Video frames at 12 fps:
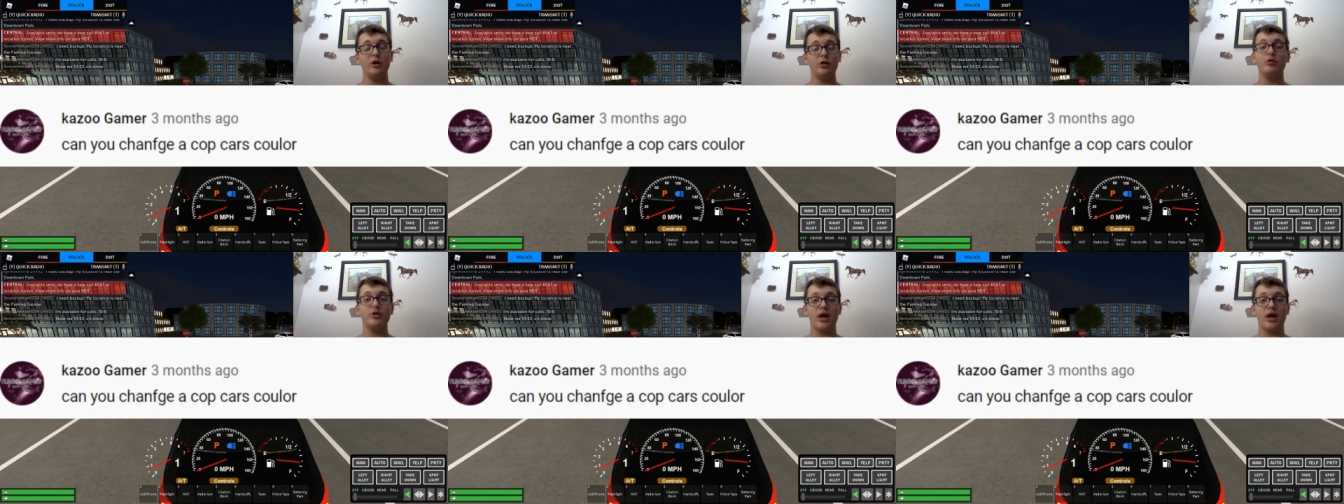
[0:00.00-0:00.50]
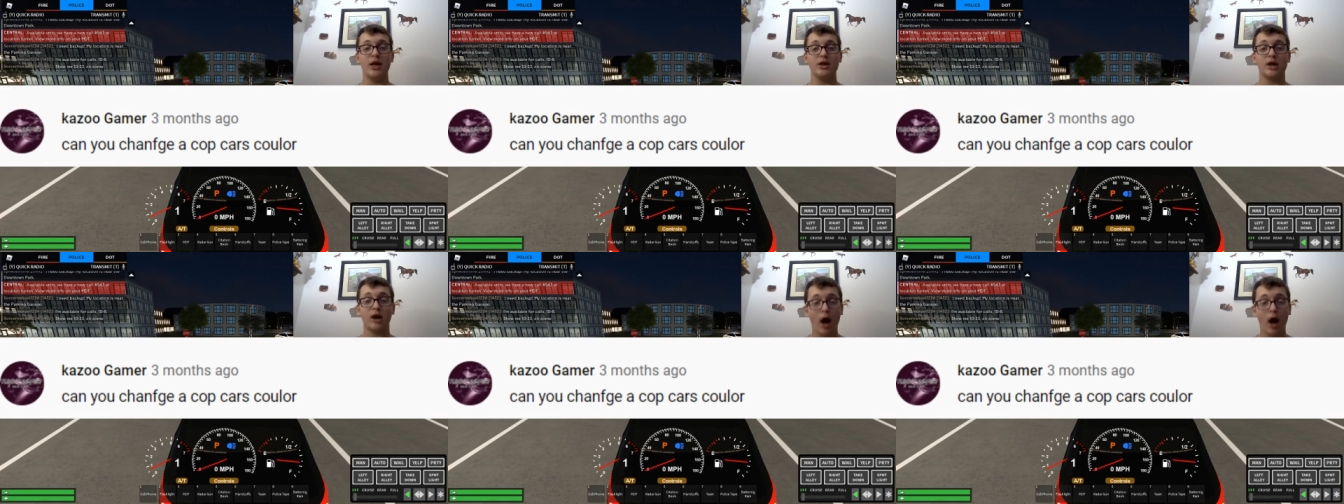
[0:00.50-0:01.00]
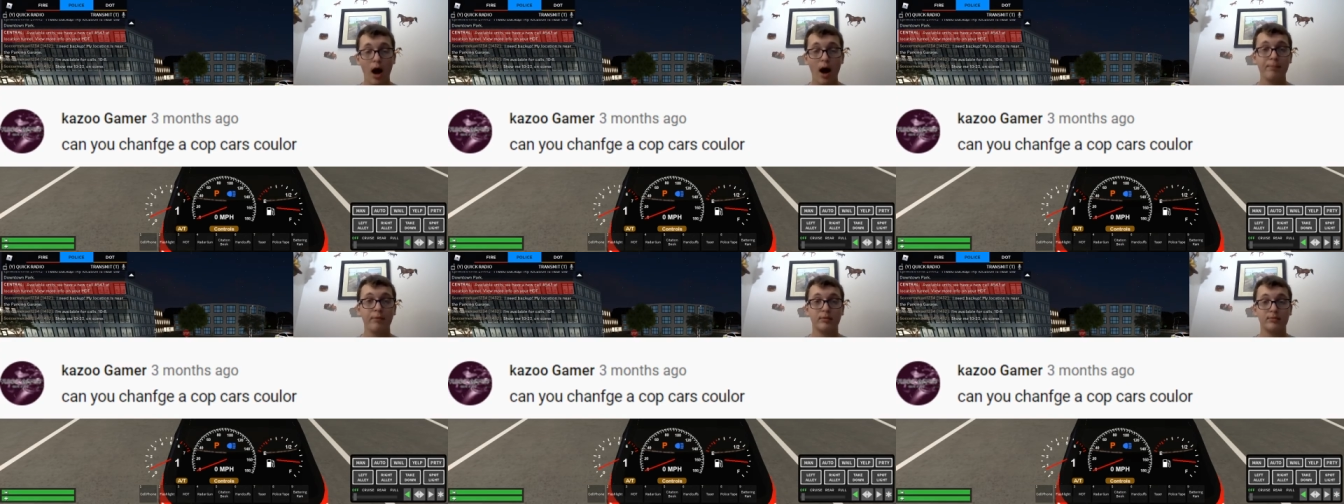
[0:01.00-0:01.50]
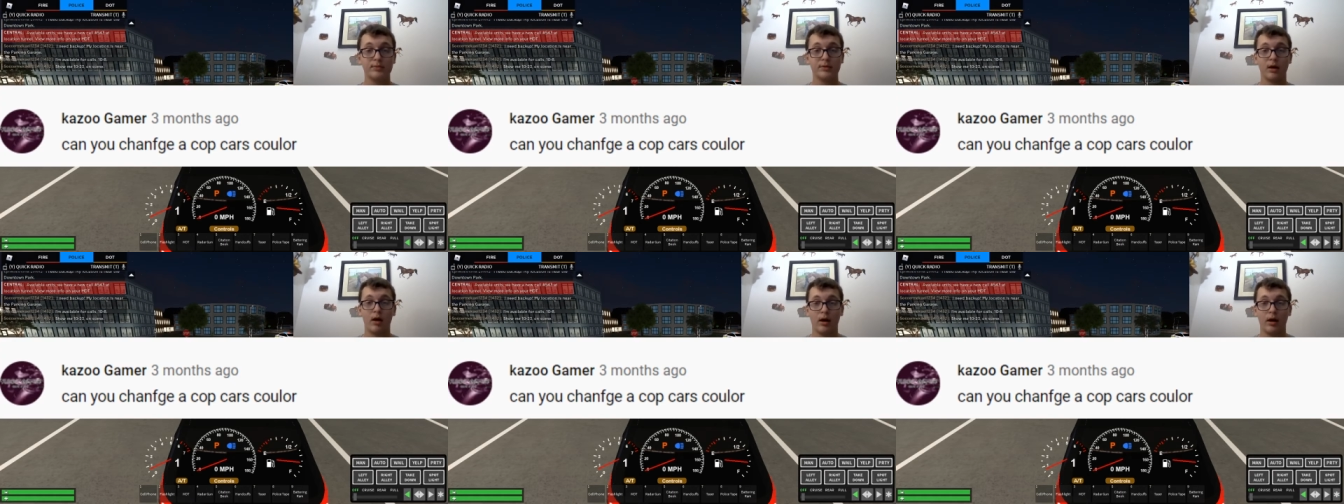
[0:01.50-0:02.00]
you change a cop
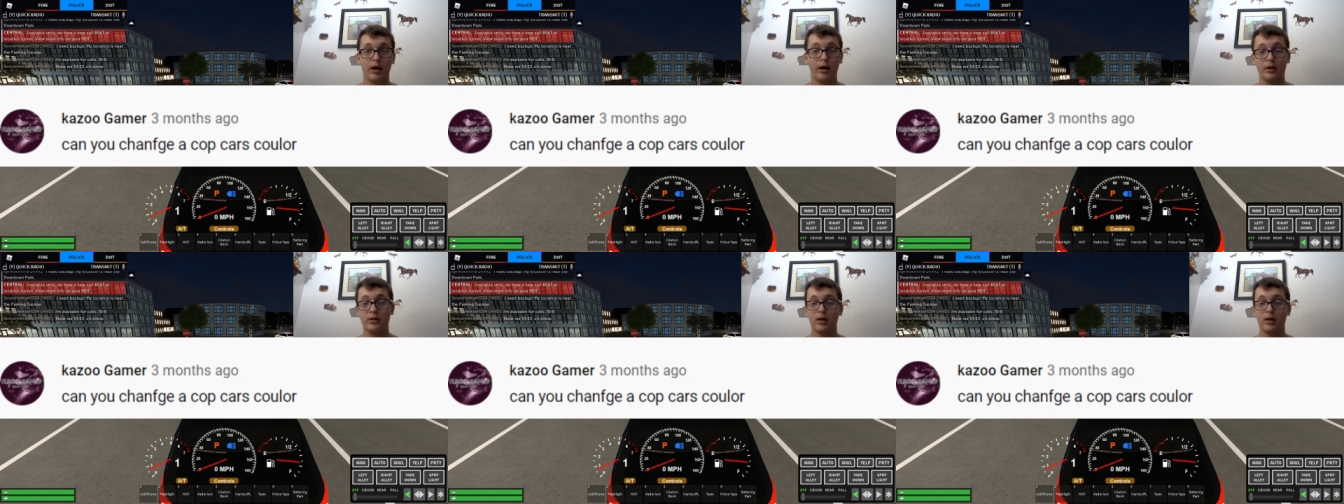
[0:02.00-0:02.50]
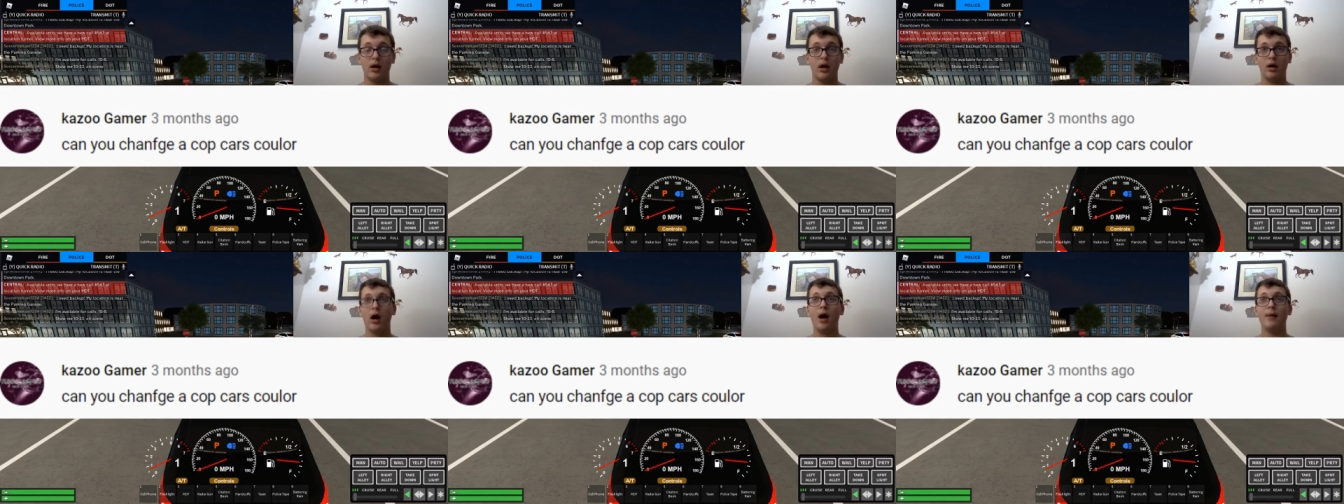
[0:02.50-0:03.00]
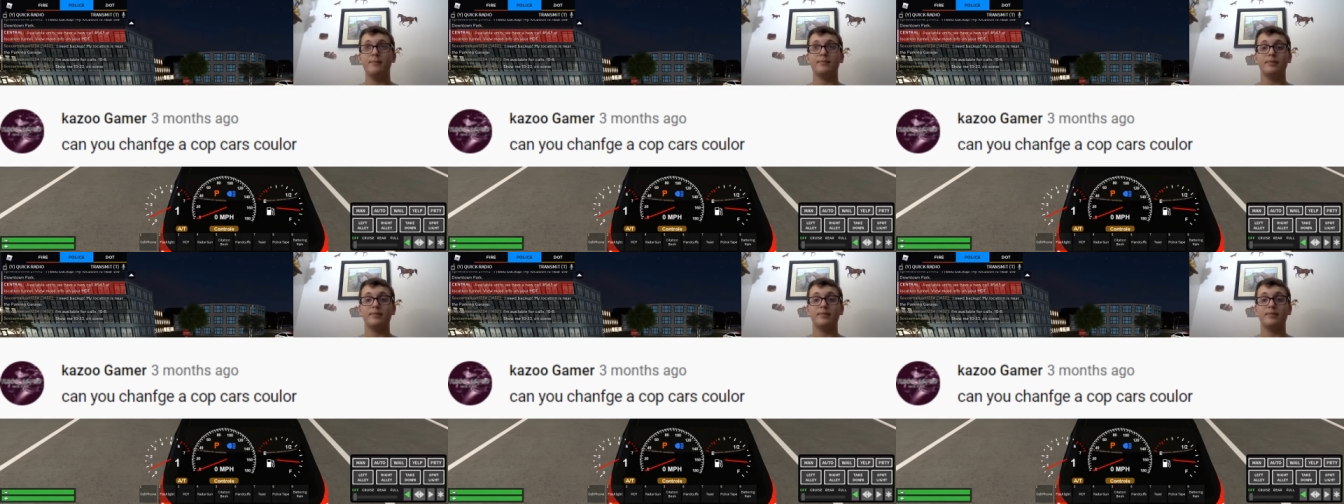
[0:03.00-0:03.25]
car cop